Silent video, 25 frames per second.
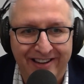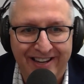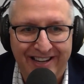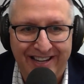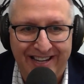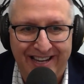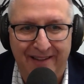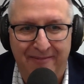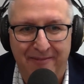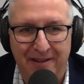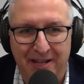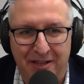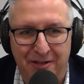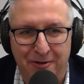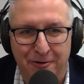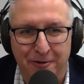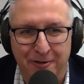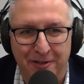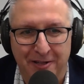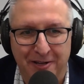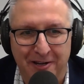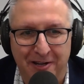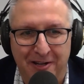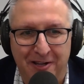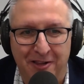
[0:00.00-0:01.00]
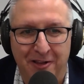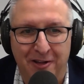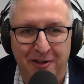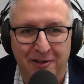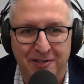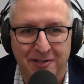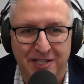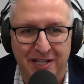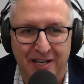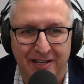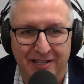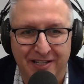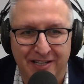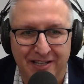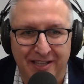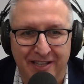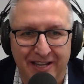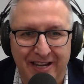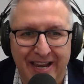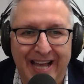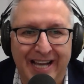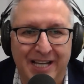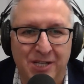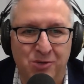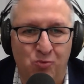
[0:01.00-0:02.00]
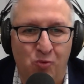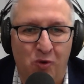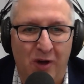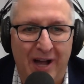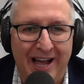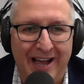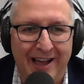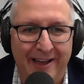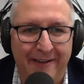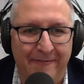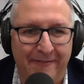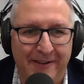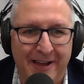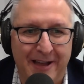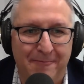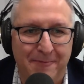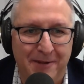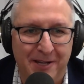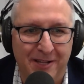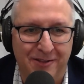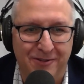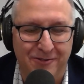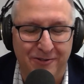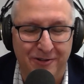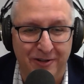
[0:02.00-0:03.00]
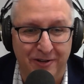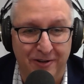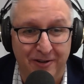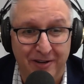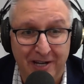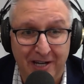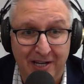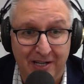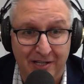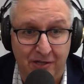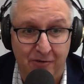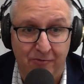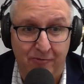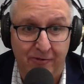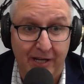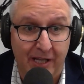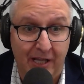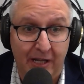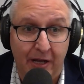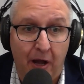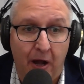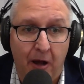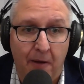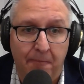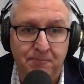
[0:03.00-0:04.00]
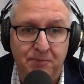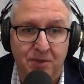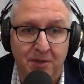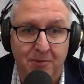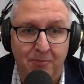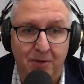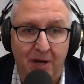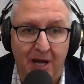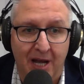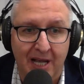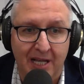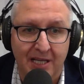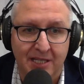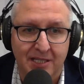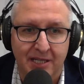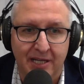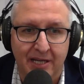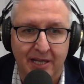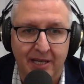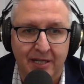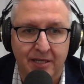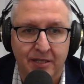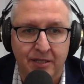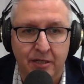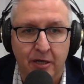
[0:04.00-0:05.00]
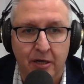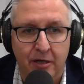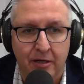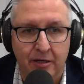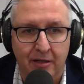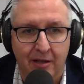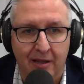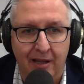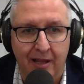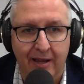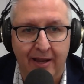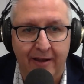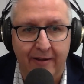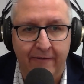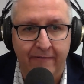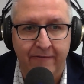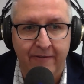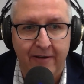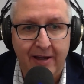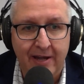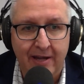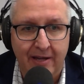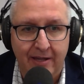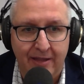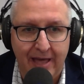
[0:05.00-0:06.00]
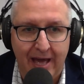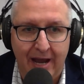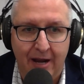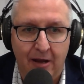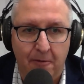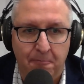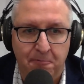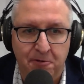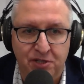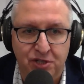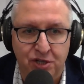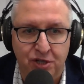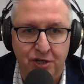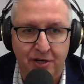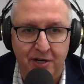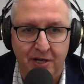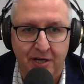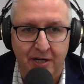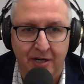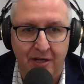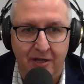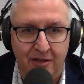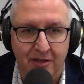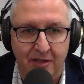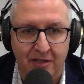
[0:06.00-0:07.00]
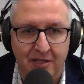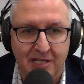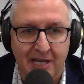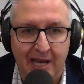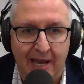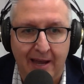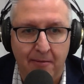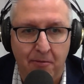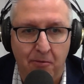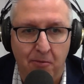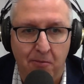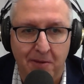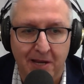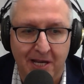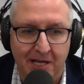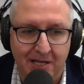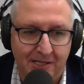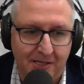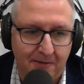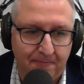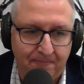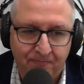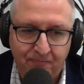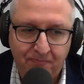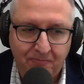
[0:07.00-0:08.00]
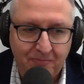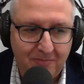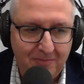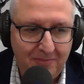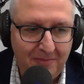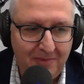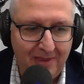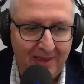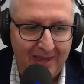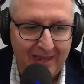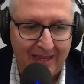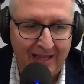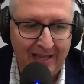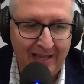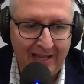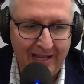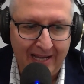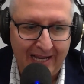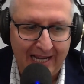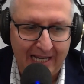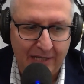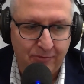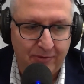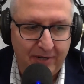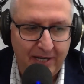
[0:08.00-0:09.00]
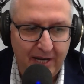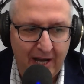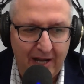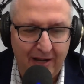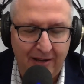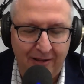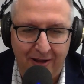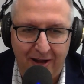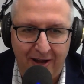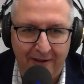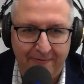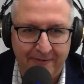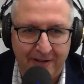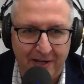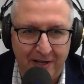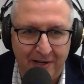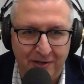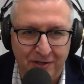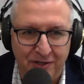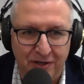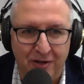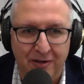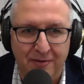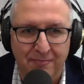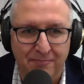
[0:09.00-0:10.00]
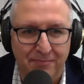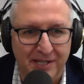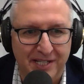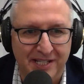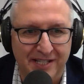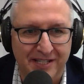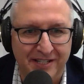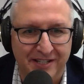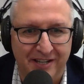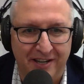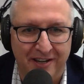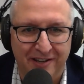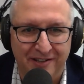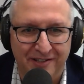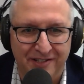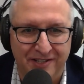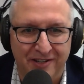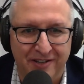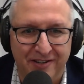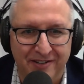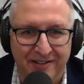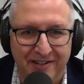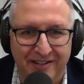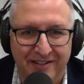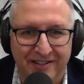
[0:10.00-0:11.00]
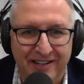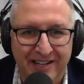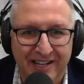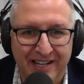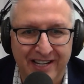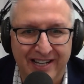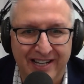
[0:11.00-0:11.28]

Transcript: coming through that are closer to the next wave coming through, to really optimize it and don't leave that opportunity on the table, because as we know, life goes on, business goes on, and